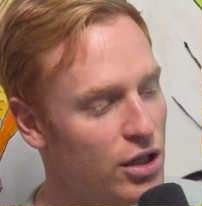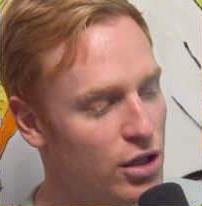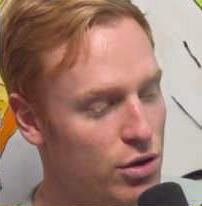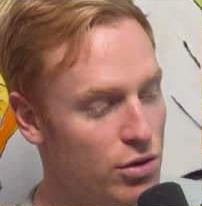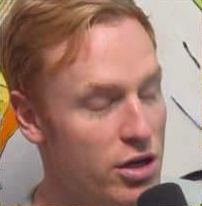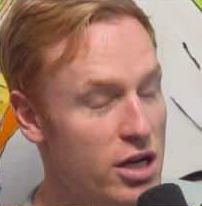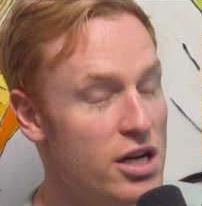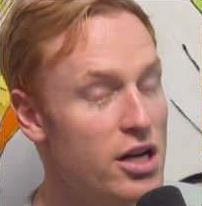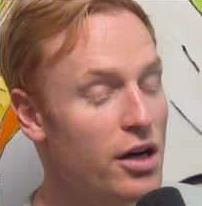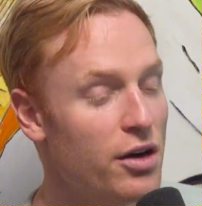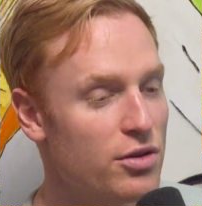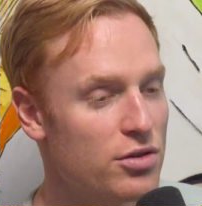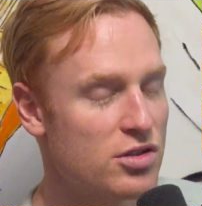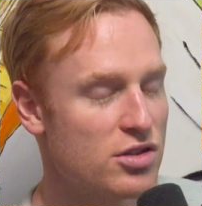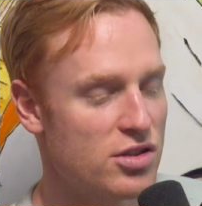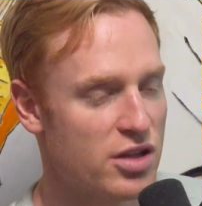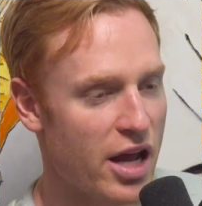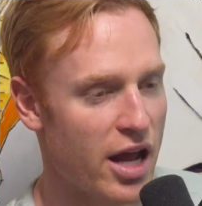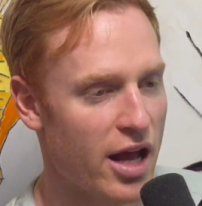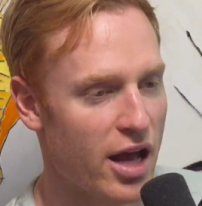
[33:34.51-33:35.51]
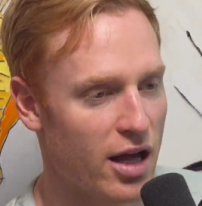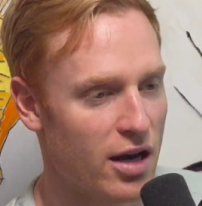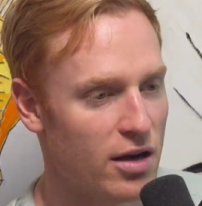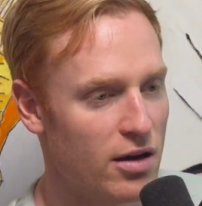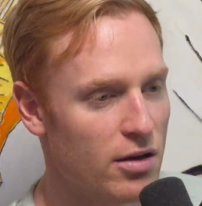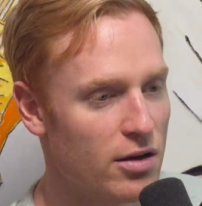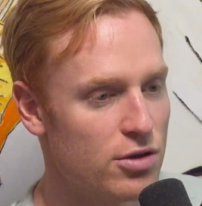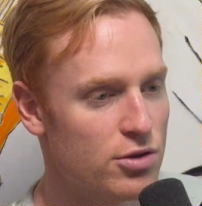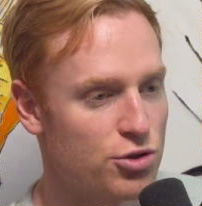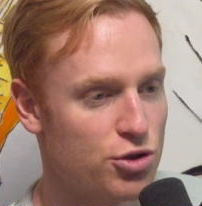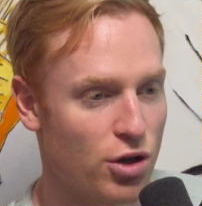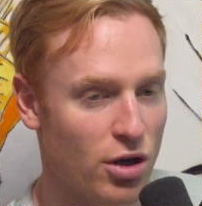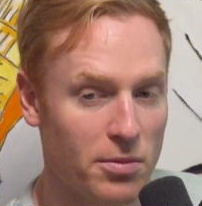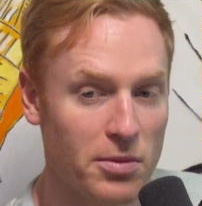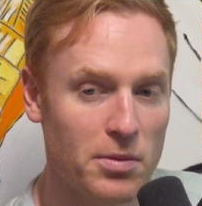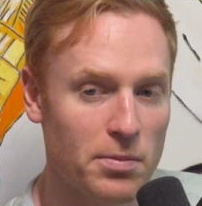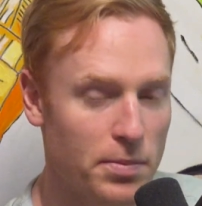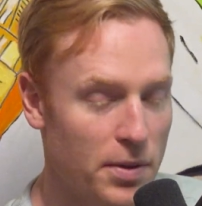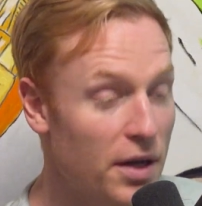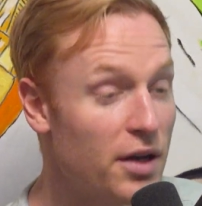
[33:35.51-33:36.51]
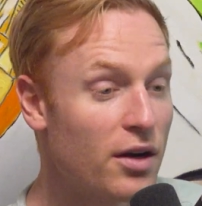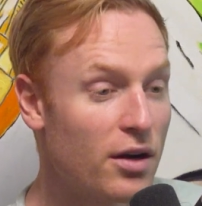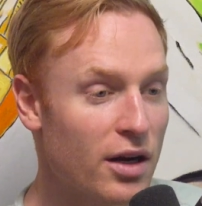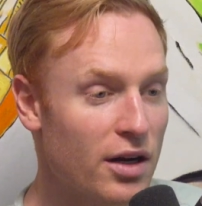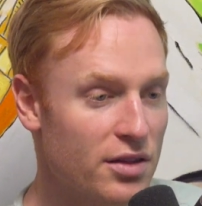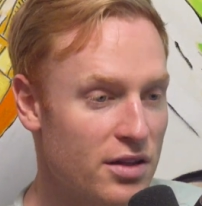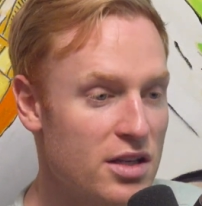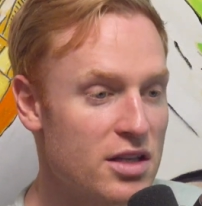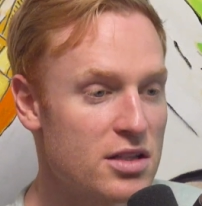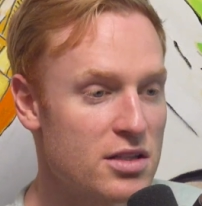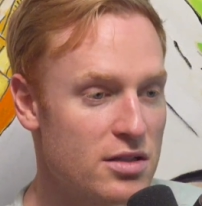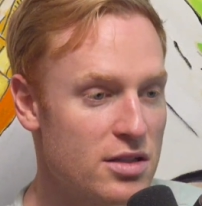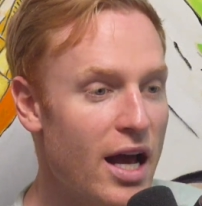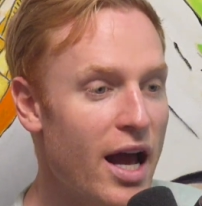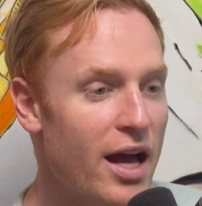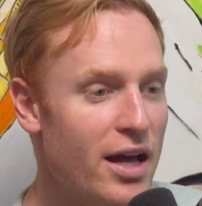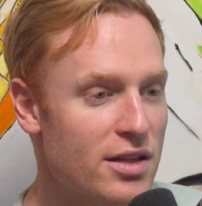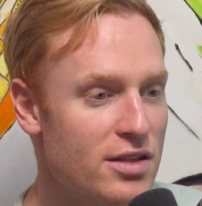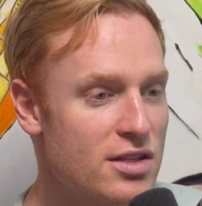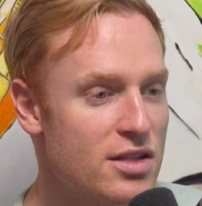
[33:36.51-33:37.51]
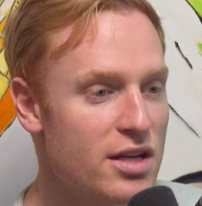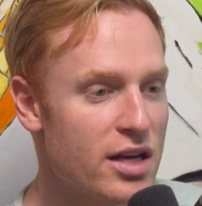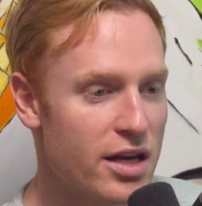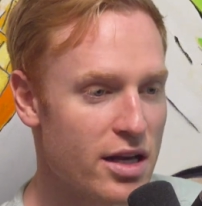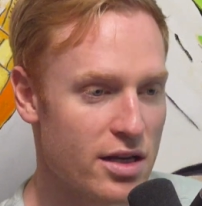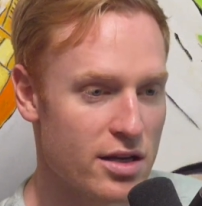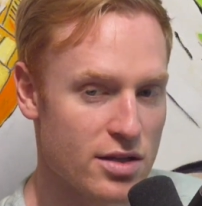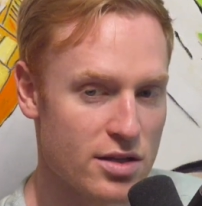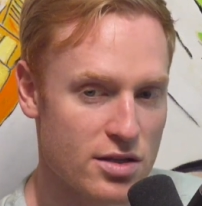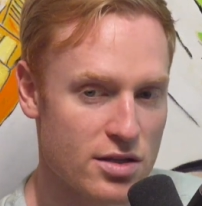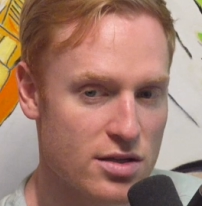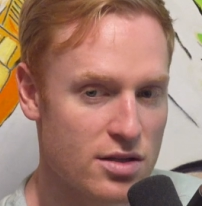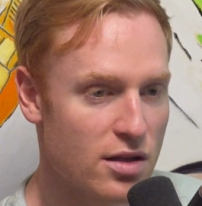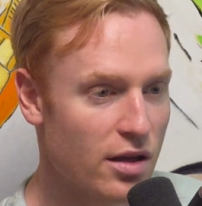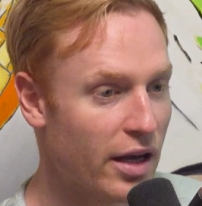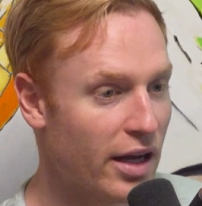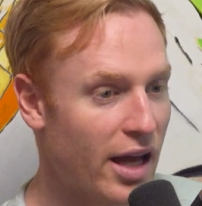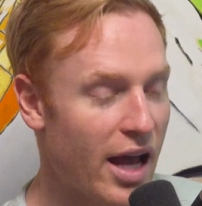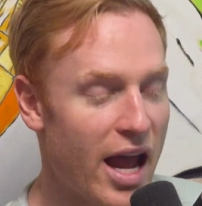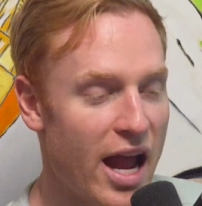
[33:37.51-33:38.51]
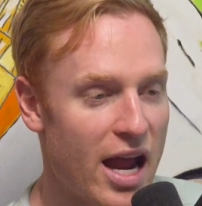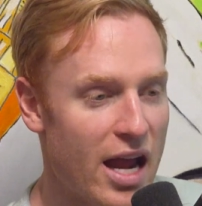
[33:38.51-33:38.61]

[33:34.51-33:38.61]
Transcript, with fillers: you need to understand German beer at these tents is like